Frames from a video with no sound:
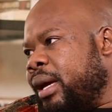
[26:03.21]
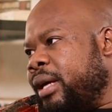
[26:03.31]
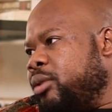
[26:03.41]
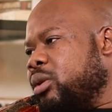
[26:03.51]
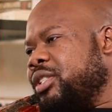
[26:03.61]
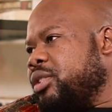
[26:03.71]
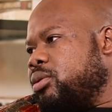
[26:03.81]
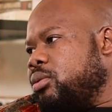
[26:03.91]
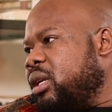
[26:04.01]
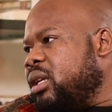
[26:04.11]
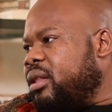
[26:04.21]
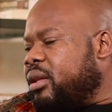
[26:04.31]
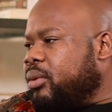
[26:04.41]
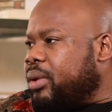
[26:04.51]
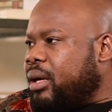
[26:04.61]
I don't just do
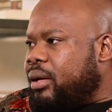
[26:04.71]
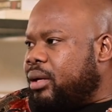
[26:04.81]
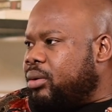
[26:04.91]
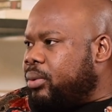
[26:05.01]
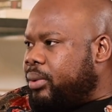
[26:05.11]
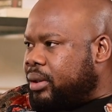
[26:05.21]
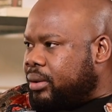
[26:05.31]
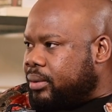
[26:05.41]
anything without her knowing.